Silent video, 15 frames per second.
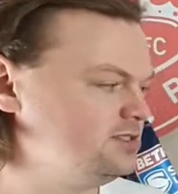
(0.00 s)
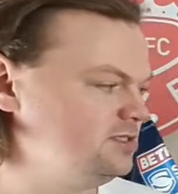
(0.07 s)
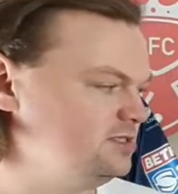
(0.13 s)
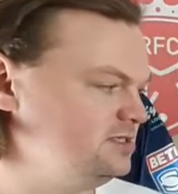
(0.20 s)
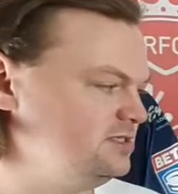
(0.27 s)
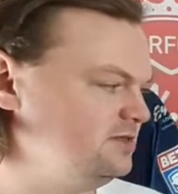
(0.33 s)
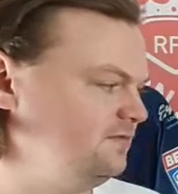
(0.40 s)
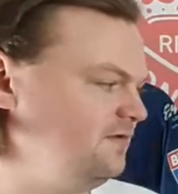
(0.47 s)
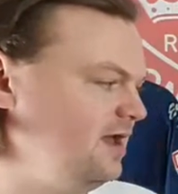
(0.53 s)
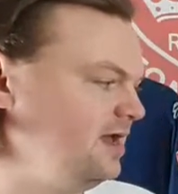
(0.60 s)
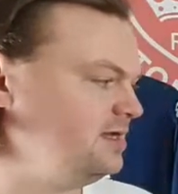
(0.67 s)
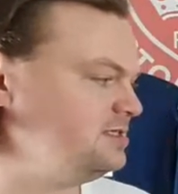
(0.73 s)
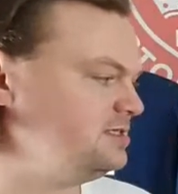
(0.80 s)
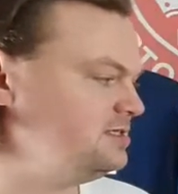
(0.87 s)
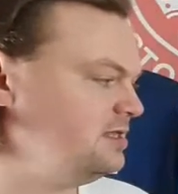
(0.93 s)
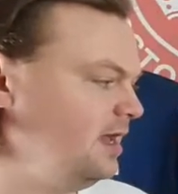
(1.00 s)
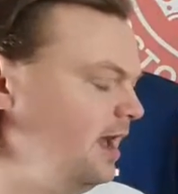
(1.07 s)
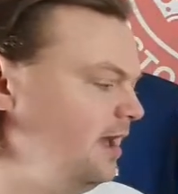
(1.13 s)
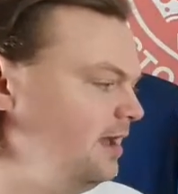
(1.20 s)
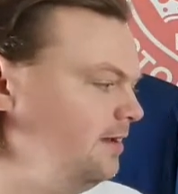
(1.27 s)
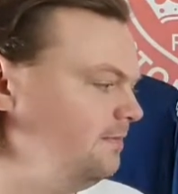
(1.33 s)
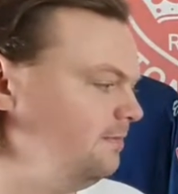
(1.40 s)
this is the first
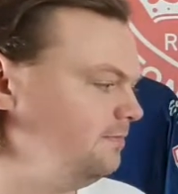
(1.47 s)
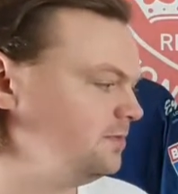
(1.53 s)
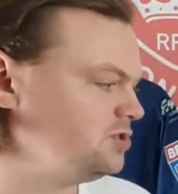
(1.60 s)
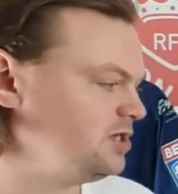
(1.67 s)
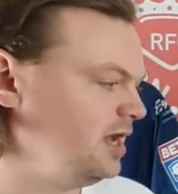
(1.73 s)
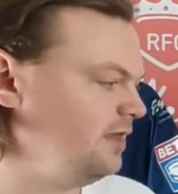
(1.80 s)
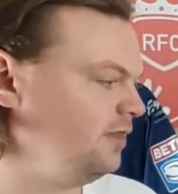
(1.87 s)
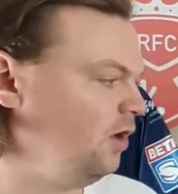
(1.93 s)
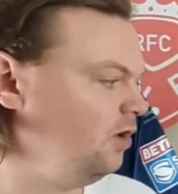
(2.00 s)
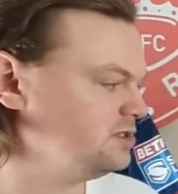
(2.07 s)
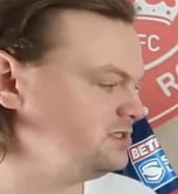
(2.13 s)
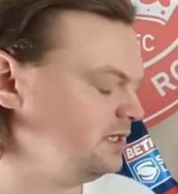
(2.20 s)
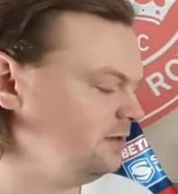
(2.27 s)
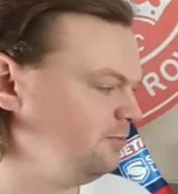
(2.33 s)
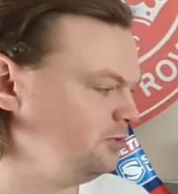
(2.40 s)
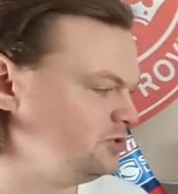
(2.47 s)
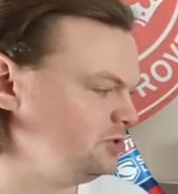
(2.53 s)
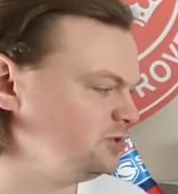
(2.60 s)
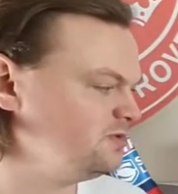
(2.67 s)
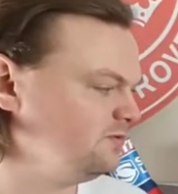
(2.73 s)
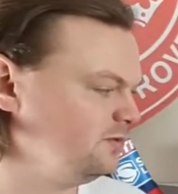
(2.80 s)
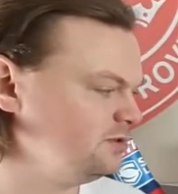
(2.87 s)
shirt that Oxen had
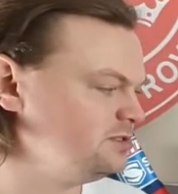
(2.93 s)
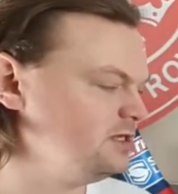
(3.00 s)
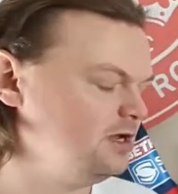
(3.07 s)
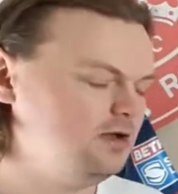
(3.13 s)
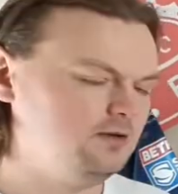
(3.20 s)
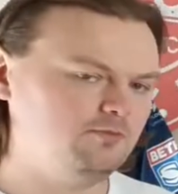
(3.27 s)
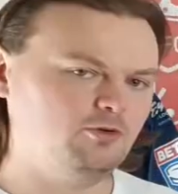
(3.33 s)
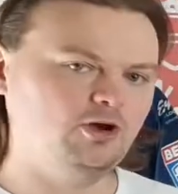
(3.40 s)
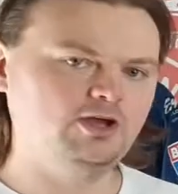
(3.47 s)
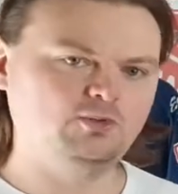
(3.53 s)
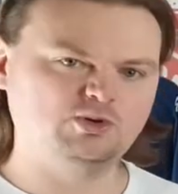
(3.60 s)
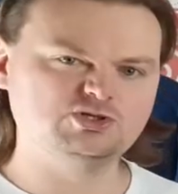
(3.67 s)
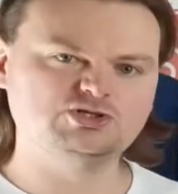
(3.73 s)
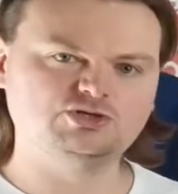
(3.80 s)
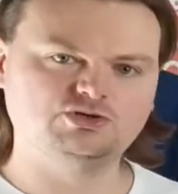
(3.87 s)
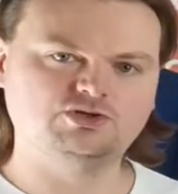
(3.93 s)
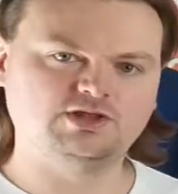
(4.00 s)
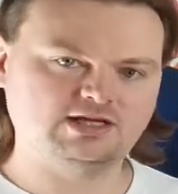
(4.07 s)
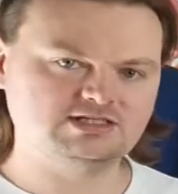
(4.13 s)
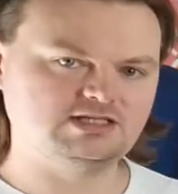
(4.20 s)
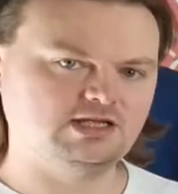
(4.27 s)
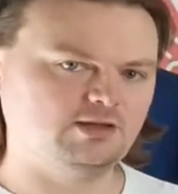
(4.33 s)
produced for us, but it was under
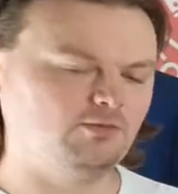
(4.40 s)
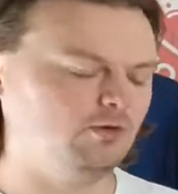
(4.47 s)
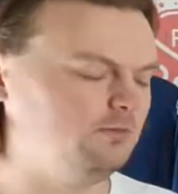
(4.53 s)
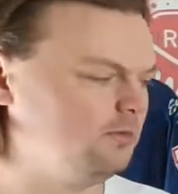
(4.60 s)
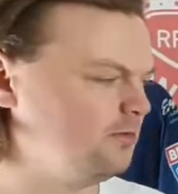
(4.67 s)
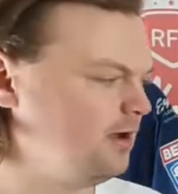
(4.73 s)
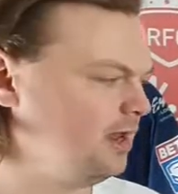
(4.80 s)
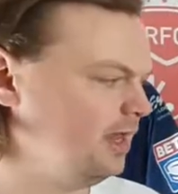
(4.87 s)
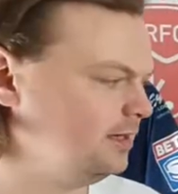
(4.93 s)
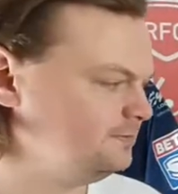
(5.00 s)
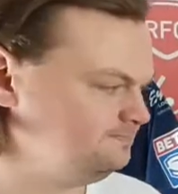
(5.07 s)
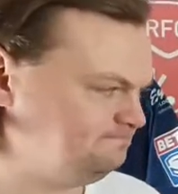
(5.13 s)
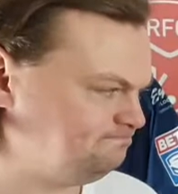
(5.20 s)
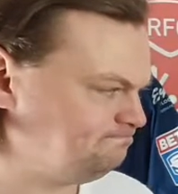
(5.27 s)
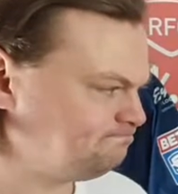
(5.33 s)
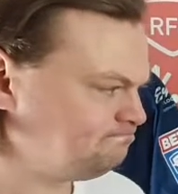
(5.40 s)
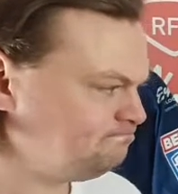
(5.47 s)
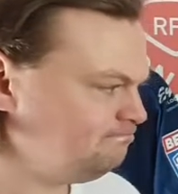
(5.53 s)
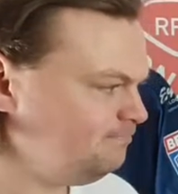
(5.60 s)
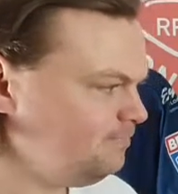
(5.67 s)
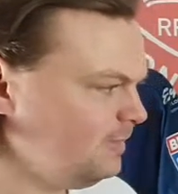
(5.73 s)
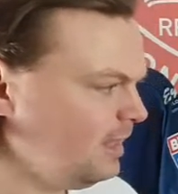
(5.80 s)
that same umbrella.
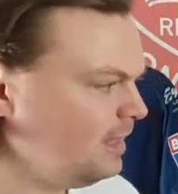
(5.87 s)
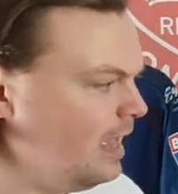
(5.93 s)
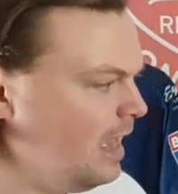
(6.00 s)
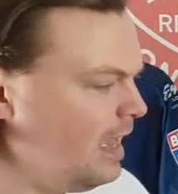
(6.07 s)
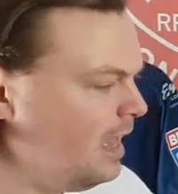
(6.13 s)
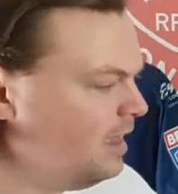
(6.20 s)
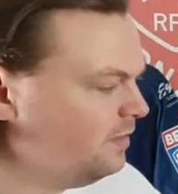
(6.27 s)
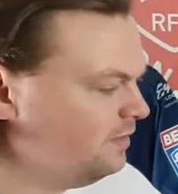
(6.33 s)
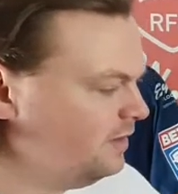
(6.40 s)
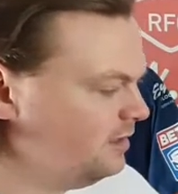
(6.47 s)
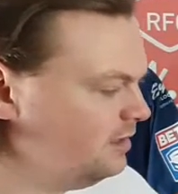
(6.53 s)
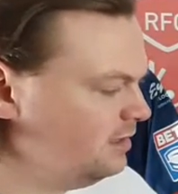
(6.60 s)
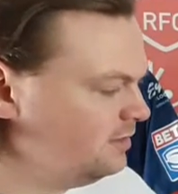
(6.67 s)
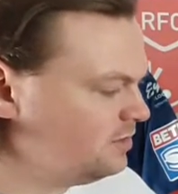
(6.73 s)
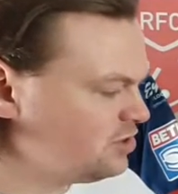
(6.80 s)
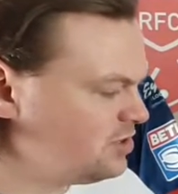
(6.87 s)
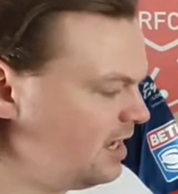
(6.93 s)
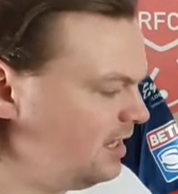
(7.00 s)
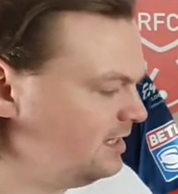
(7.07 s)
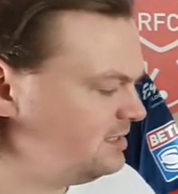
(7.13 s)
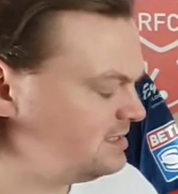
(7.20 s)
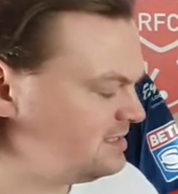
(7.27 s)
The
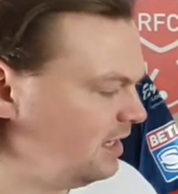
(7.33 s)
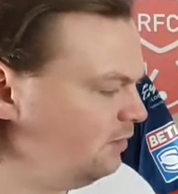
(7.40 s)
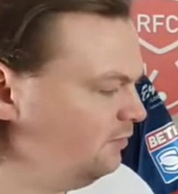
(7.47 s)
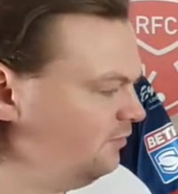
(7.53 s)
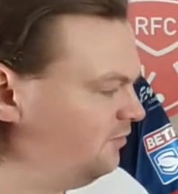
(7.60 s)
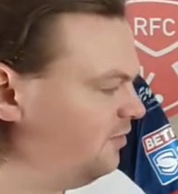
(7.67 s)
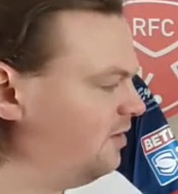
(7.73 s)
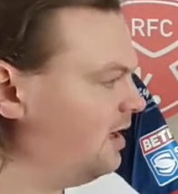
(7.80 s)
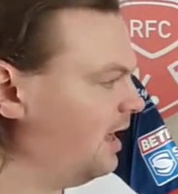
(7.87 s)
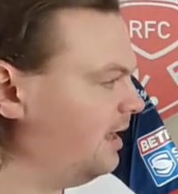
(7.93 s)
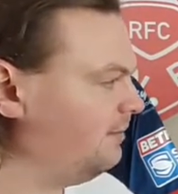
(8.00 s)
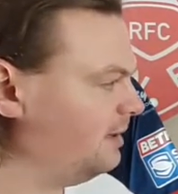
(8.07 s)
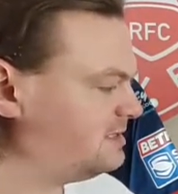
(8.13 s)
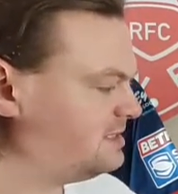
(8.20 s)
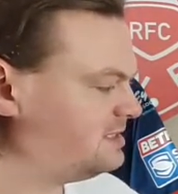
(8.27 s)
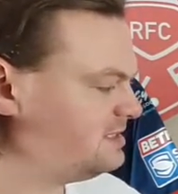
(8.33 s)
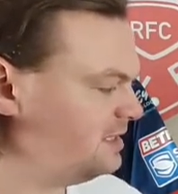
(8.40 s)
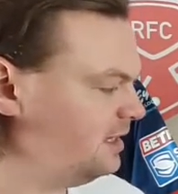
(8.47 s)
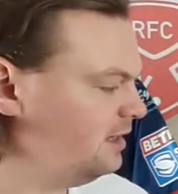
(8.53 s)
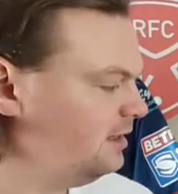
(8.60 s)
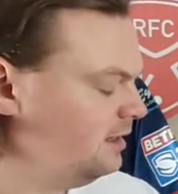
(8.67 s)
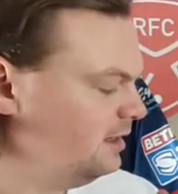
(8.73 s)
shirt itself, as I
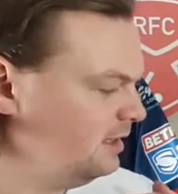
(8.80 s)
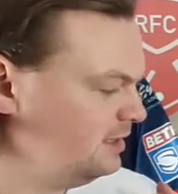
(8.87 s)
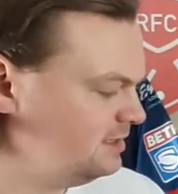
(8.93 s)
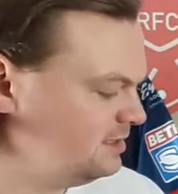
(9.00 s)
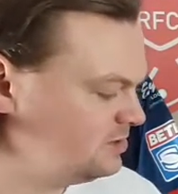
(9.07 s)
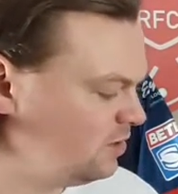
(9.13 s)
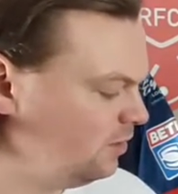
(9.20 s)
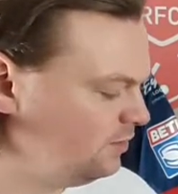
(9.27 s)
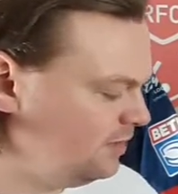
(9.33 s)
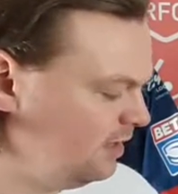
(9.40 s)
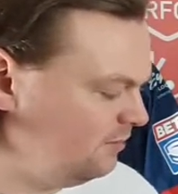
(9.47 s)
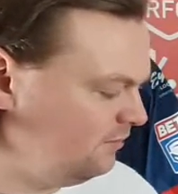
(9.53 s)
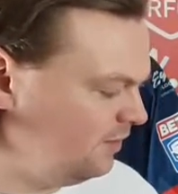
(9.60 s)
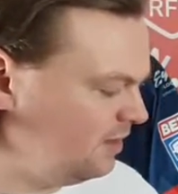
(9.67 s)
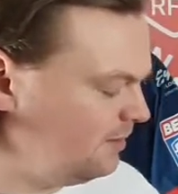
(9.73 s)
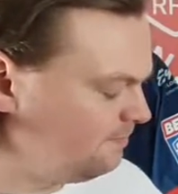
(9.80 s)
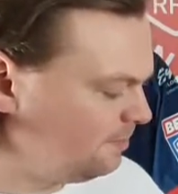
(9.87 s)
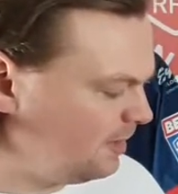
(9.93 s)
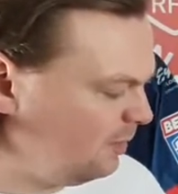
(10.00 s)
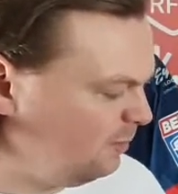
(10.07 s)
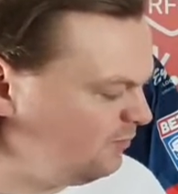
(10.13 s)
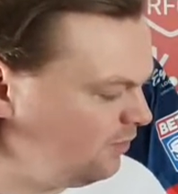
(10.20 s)
say, it's all navy.
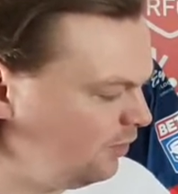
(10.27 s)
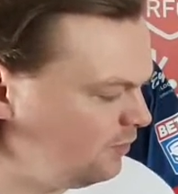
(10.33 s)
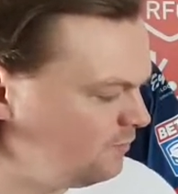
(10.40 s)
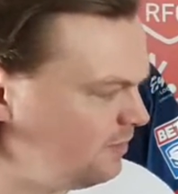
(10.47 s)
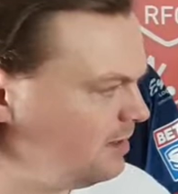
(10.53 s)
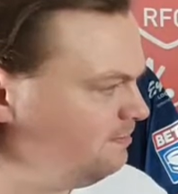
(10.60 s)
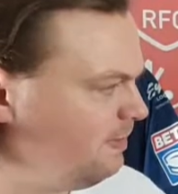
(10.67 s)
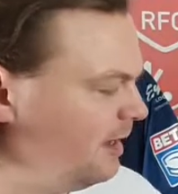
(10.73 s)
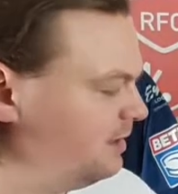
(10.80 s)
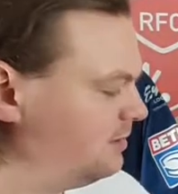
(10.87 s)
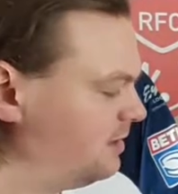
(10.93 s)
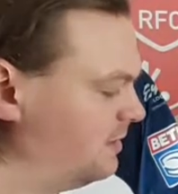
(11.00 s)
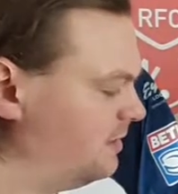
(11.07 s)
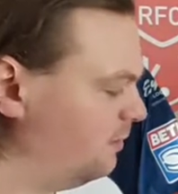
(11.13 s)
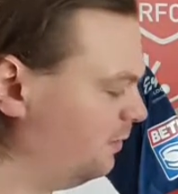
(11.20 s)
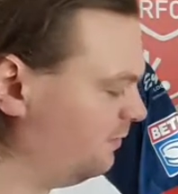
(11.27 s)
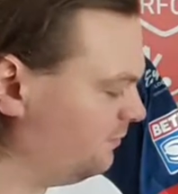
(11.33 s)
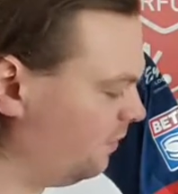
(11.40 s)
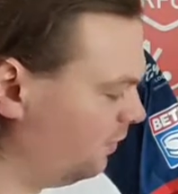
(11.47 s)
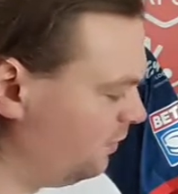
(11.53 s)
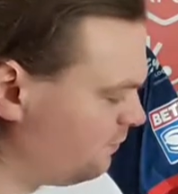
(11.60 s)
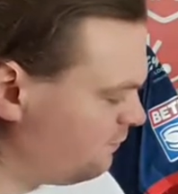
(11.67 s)
We've got the red band, and then we've
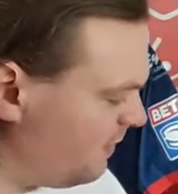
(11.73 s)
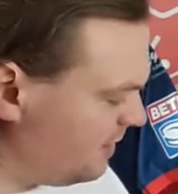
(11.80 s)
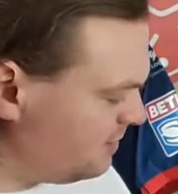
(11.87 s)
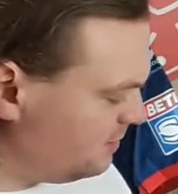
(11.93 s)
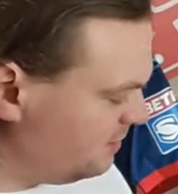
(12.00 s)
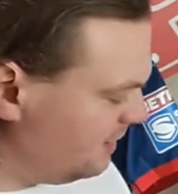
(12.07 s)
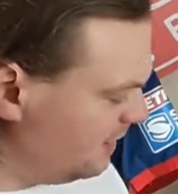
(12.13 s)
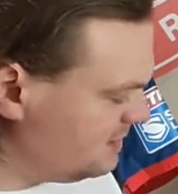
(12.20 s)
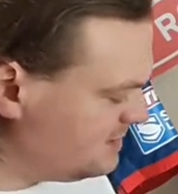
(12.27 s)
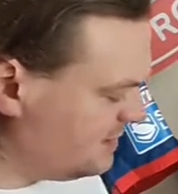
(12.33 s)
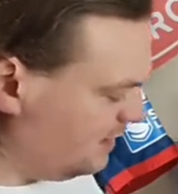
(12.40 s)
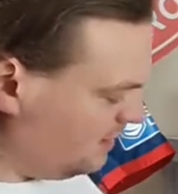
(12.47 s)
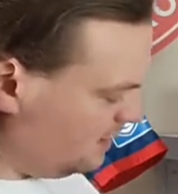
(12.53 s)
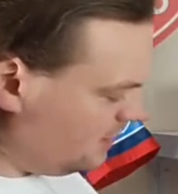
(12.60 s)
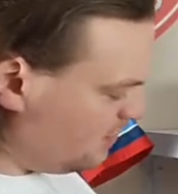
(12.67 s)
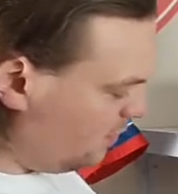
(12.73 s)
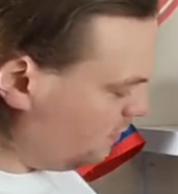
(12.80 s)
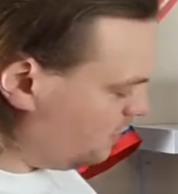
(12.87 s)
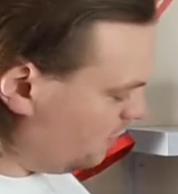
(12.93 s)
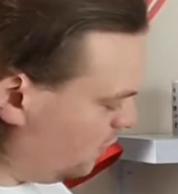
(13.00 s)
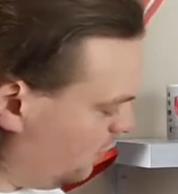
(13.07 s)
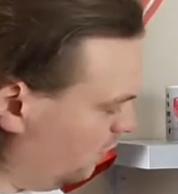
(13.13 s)
got the red detailing on
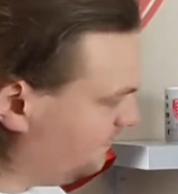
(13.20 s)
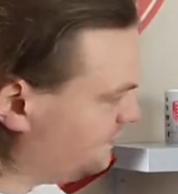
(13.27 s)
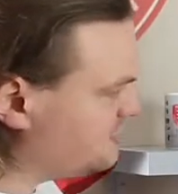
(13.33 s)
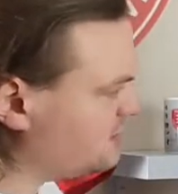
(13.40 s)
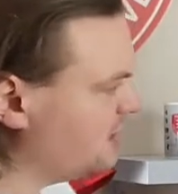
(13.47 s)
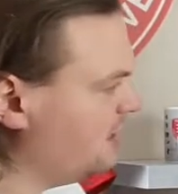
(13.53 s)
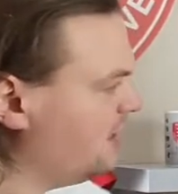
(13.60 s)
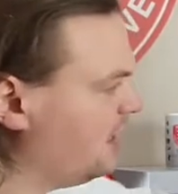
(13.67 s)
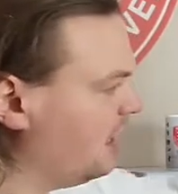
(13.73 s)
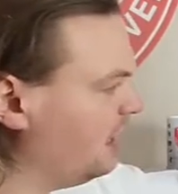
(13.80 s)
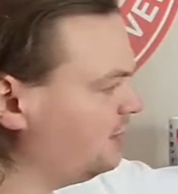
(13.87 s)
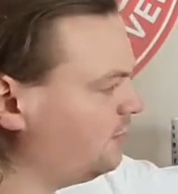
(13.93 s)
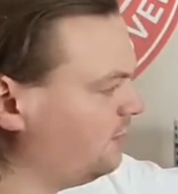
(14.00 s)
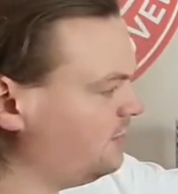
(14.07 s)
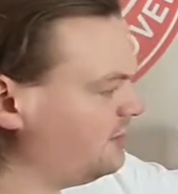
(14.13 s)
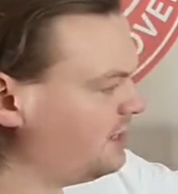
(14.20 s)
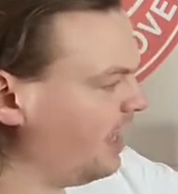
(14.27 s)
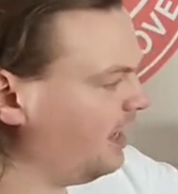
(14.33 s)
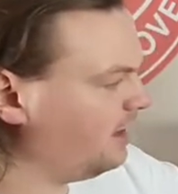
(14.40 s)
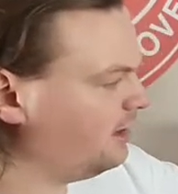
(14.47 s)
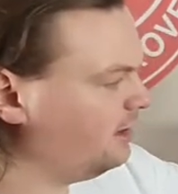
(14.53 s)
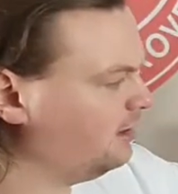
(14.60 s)
the cuffs and on the
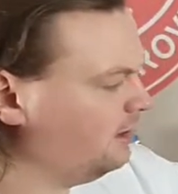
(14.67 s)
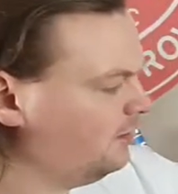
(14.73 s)
neck.